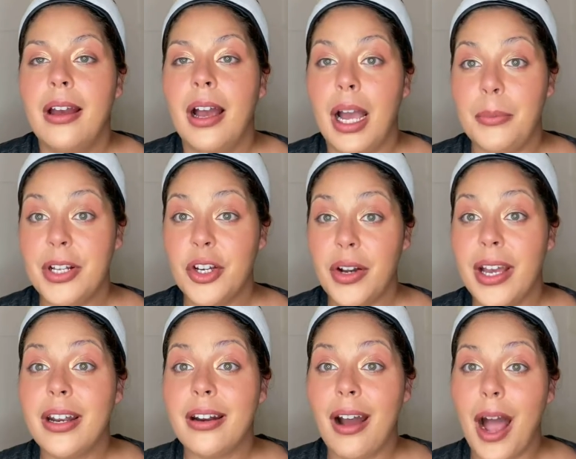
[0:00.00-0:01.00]
I'm gonna go
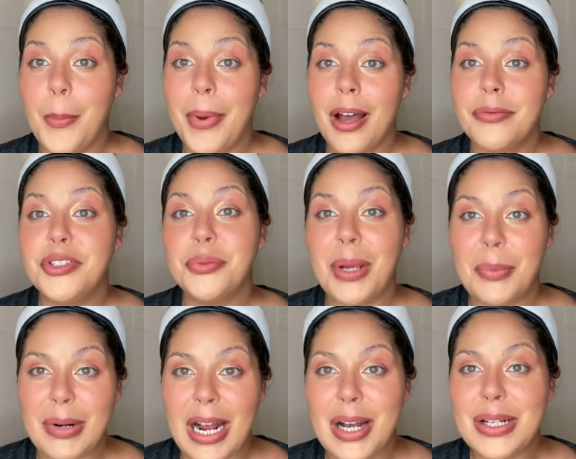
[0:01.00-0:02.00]
ahead and hop off, do my
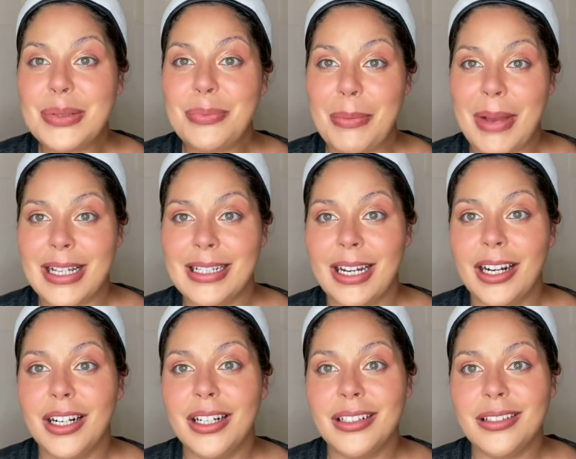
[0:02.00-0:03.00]
brows, my
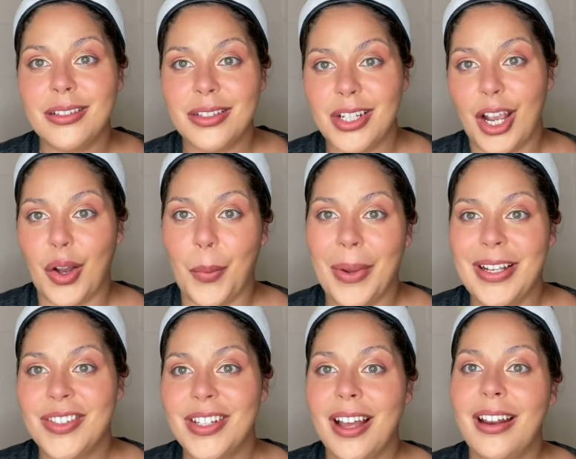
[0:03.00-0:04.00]
mascara, check on my
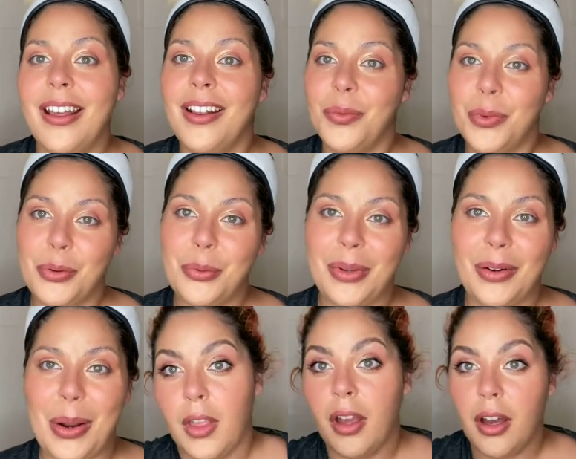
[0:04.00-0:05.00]
son, and we will be ready.